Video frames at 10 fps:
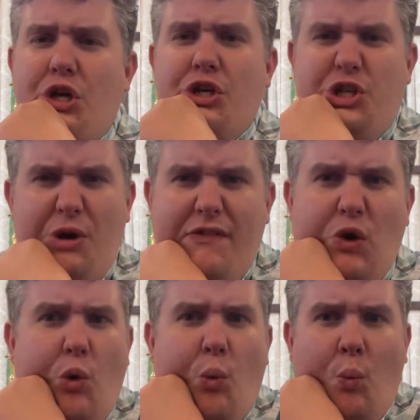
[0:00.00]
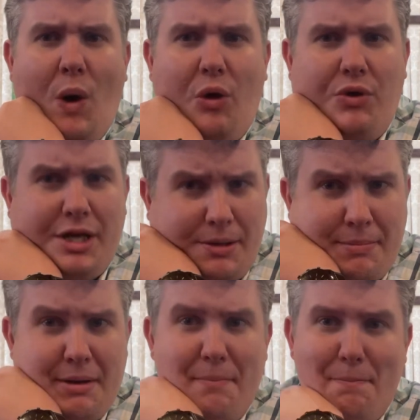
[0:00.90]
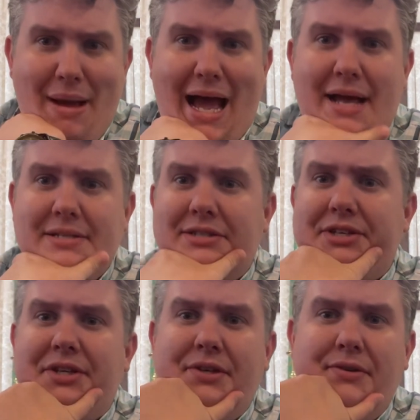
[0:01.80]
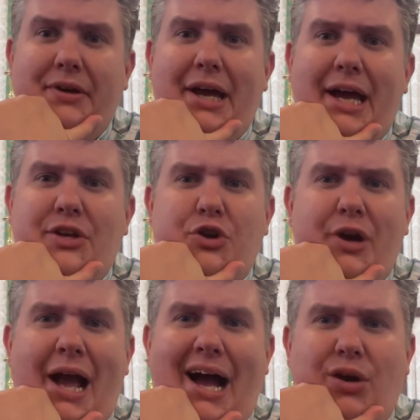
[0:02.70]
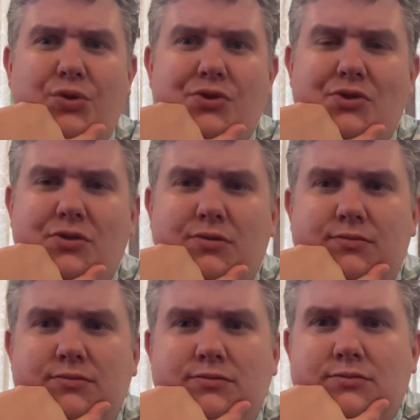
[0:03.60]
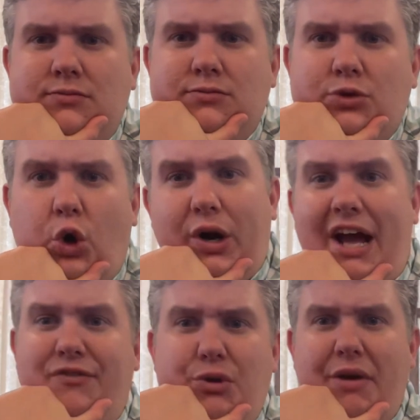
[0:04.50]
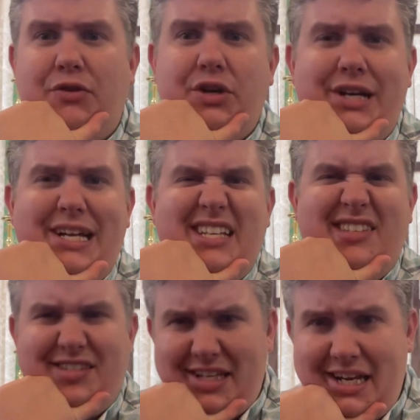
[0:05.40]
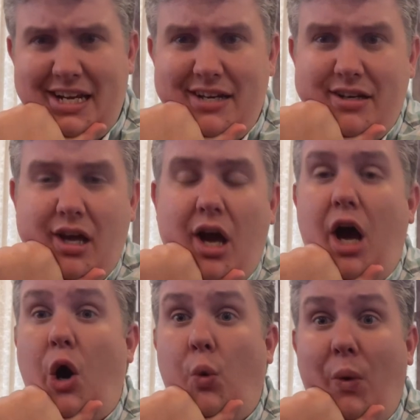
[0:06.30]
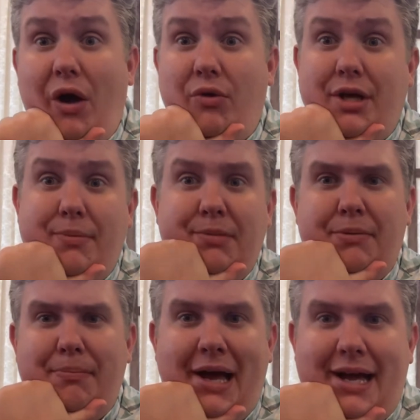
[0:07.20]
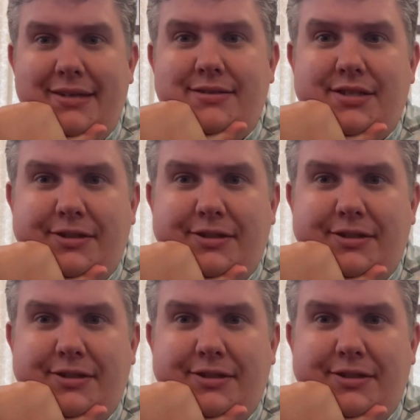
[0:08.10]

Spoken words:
Do you have a welcome mat at your house? Or have you ever seen a welcome mat?